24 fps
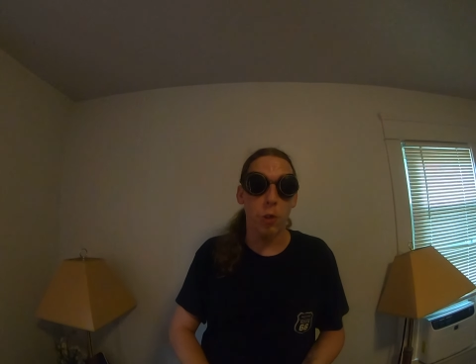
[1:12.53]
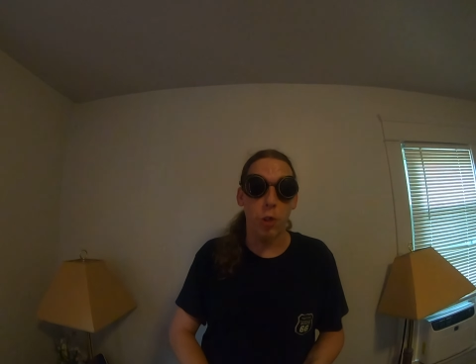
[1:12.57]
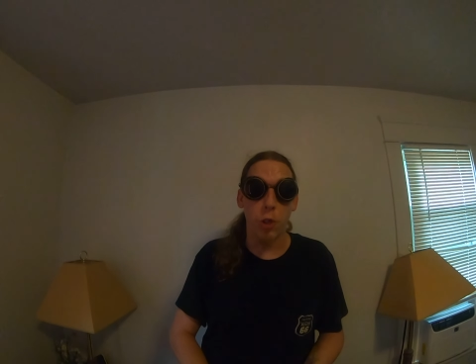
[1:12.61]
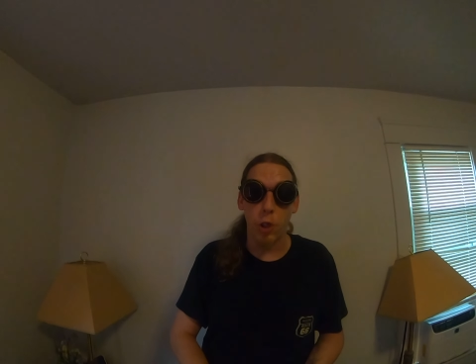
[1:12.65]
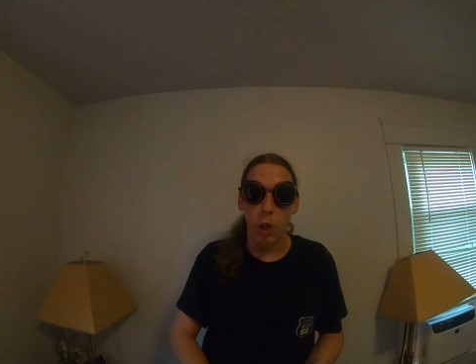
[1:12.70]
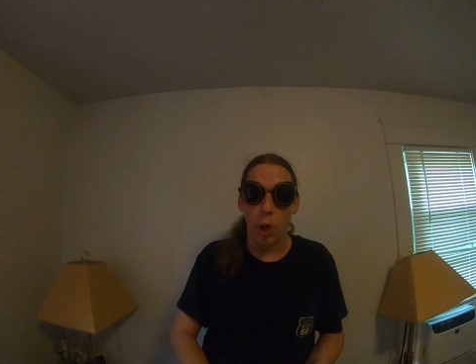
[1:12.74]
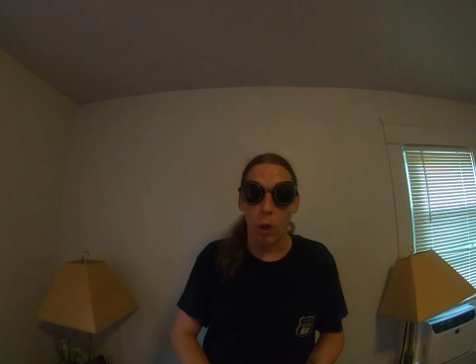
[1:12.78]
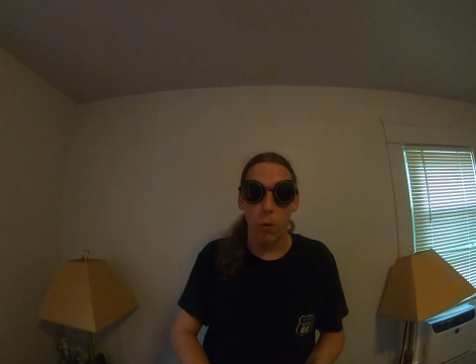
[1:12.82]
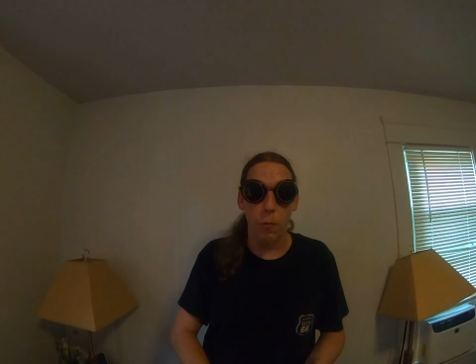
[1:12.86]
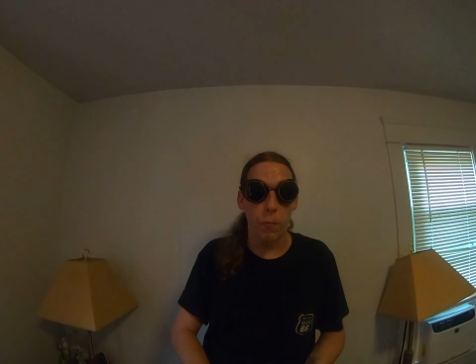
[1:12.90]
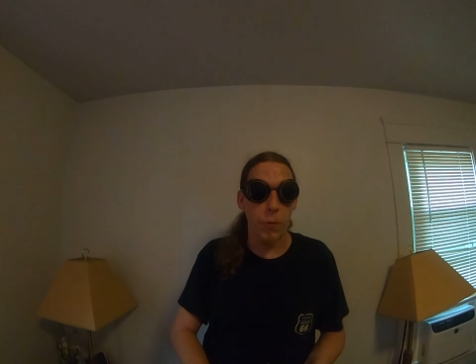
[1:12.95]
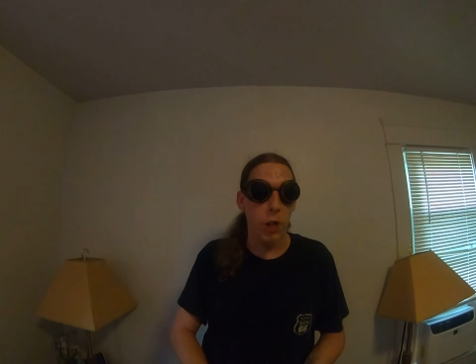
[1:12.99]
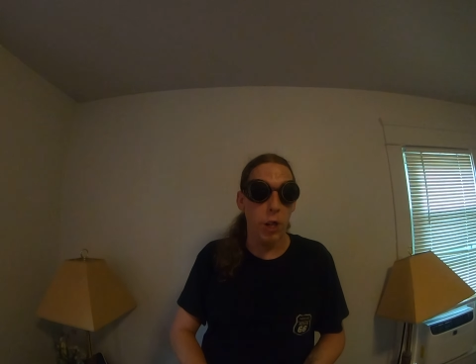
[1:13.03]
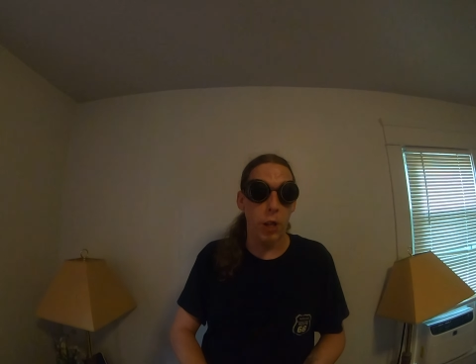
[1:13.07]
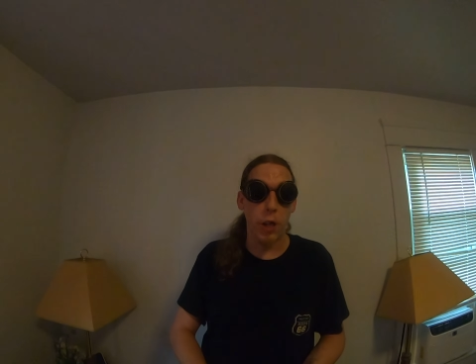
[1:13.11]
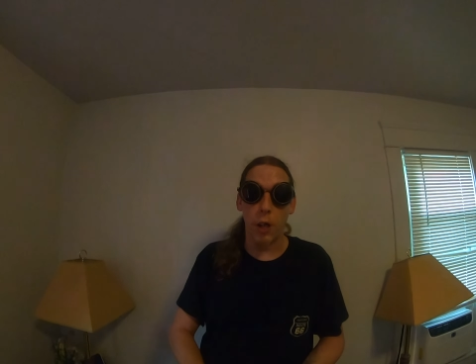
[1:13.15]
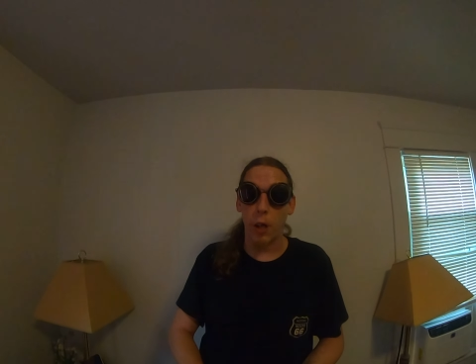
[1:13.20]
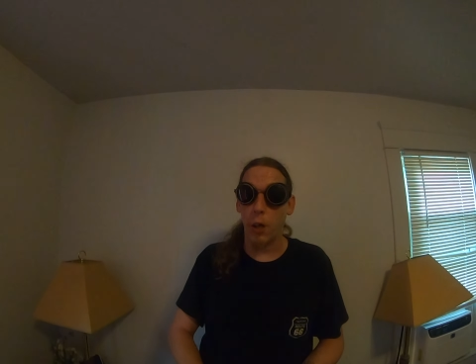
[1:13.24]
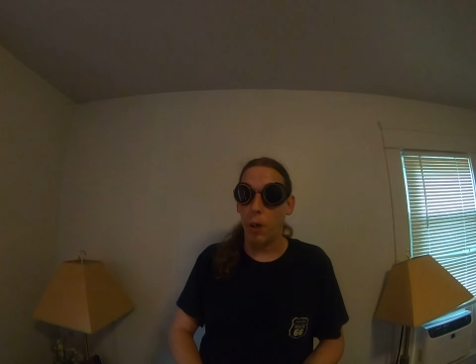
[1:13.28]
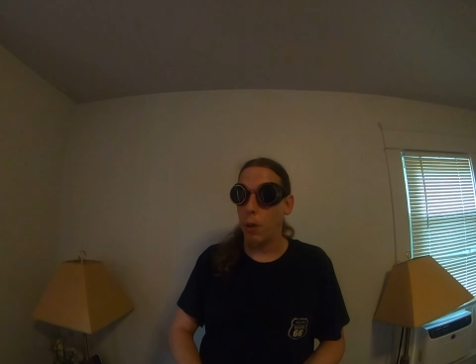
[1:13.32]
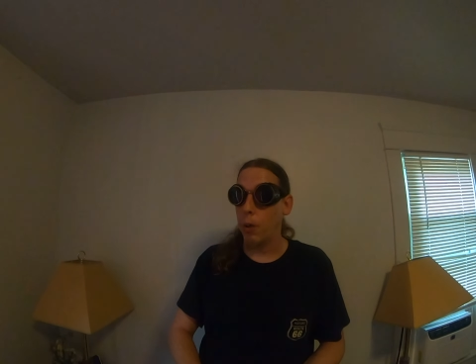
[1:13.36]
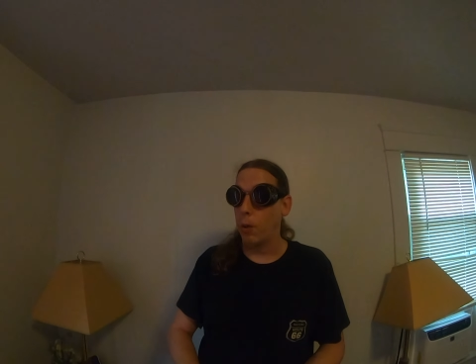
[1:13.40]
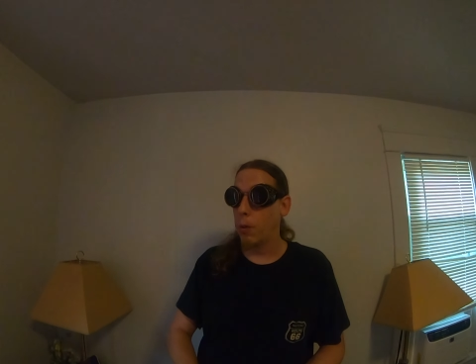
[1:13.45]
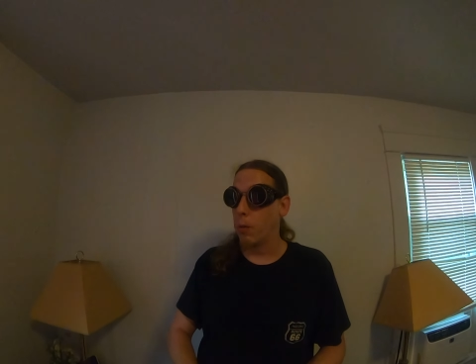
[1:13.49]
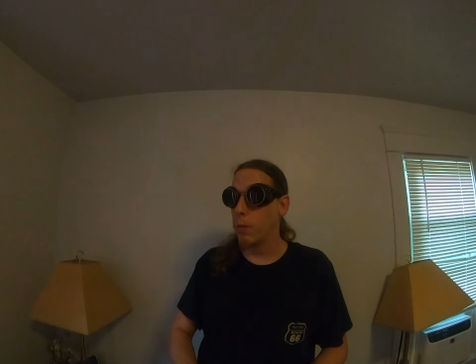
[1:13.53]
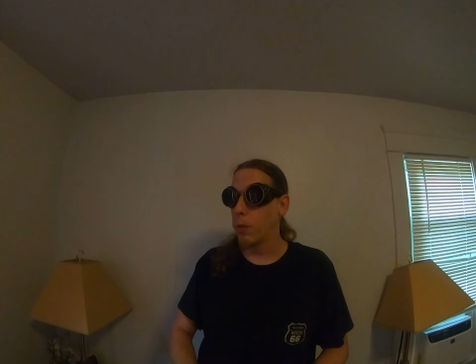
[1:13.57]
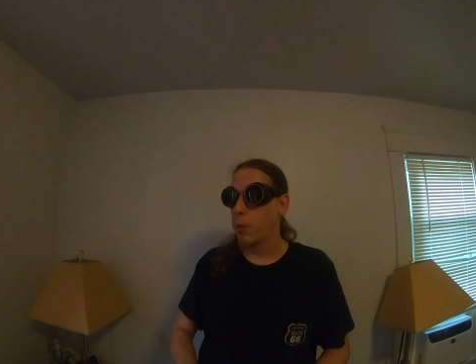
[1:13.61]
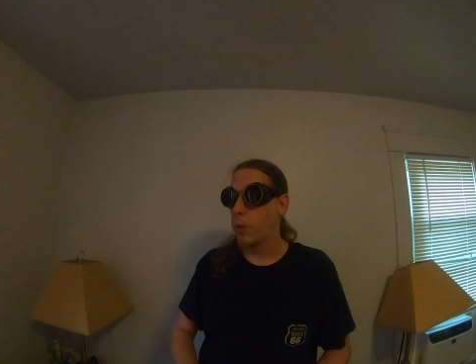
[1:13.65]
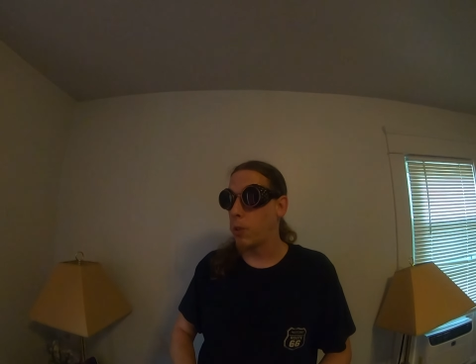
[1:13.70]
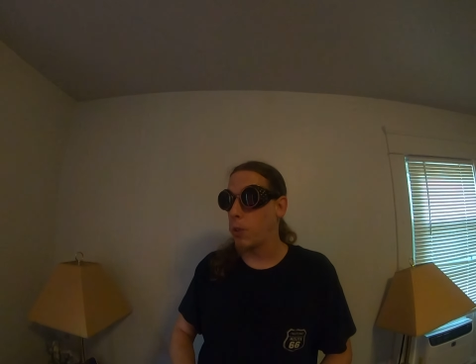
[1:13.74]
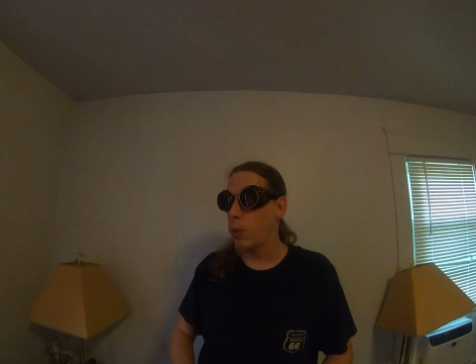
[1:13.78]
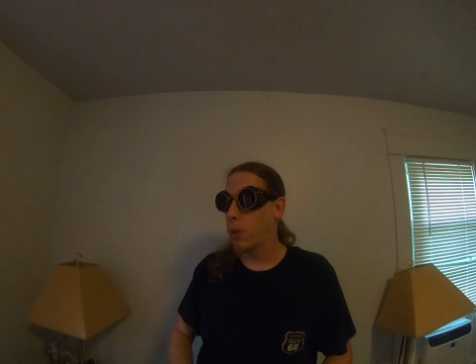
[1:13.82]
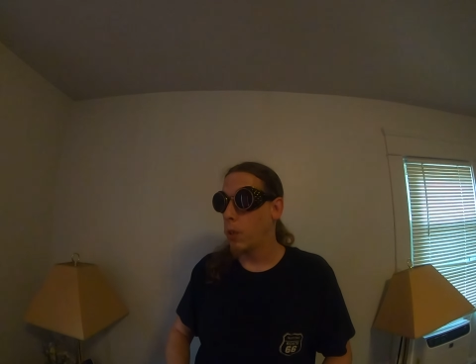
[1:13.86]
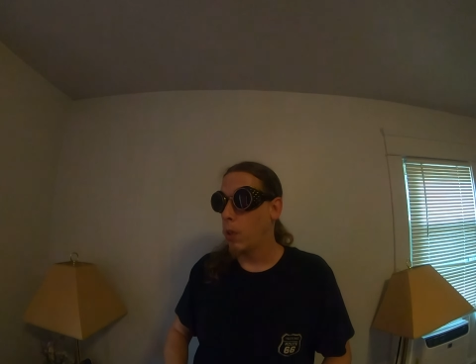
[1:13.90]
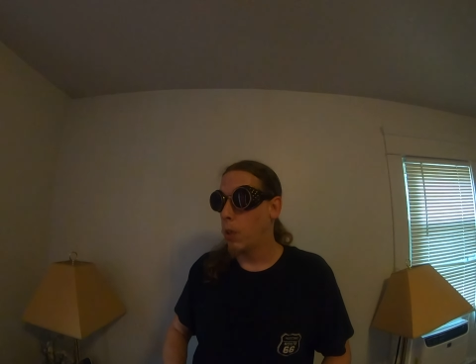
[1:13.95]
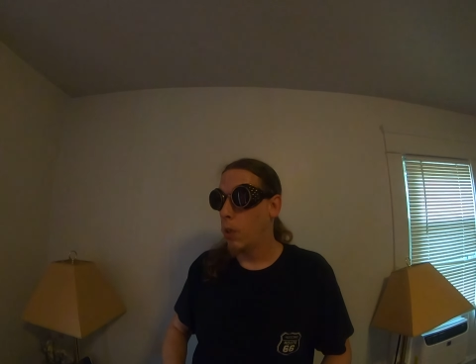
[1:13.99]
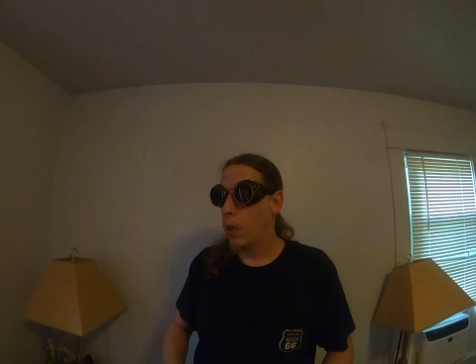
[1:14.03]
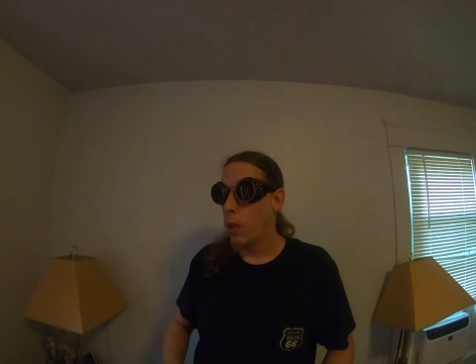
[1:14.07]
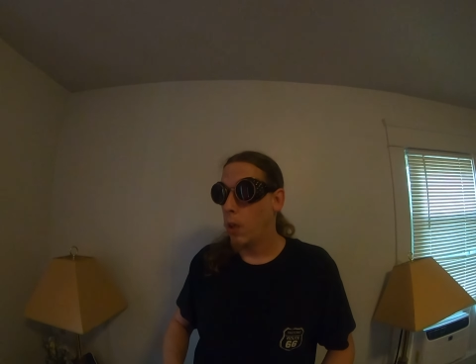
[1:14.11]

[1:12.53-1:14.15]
show videos,